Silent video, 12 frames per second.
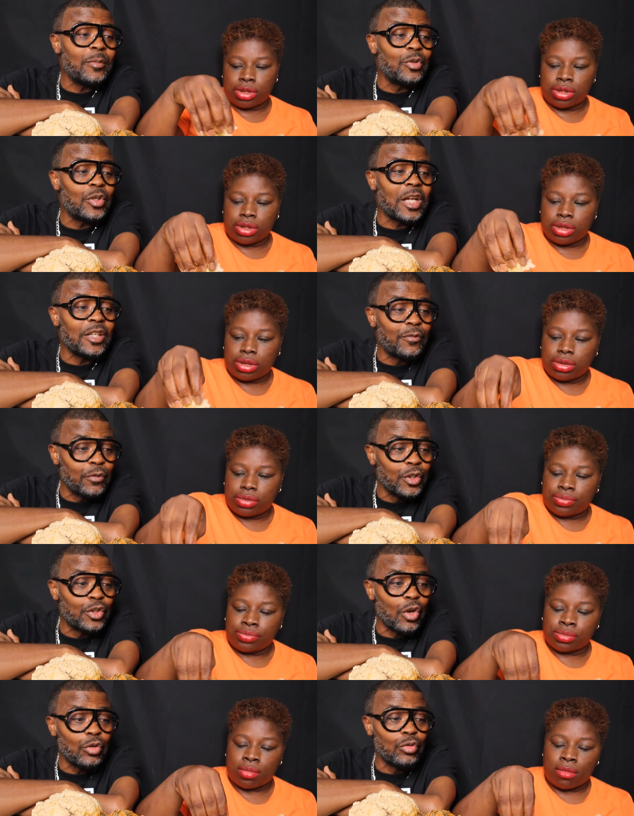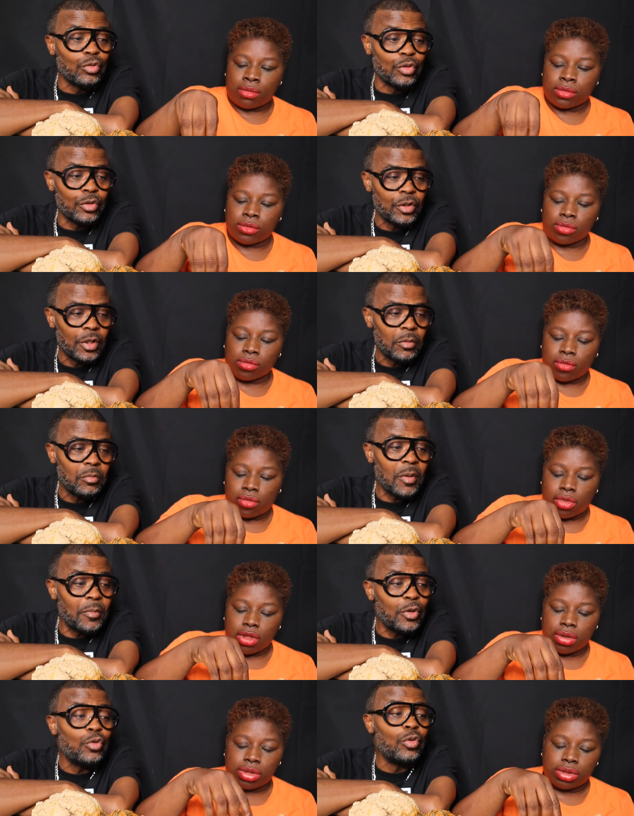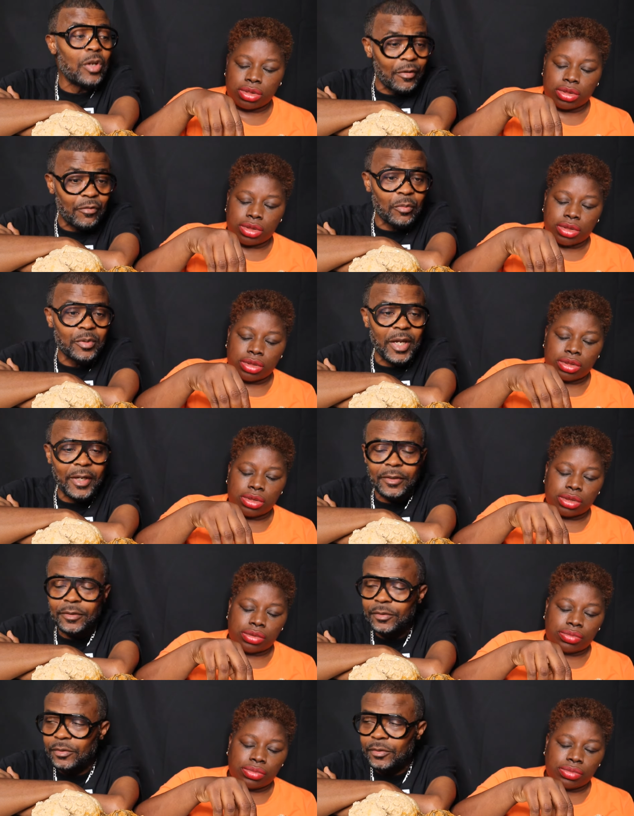Speaker 1: them know that the food is all good. Maybe you learn from there.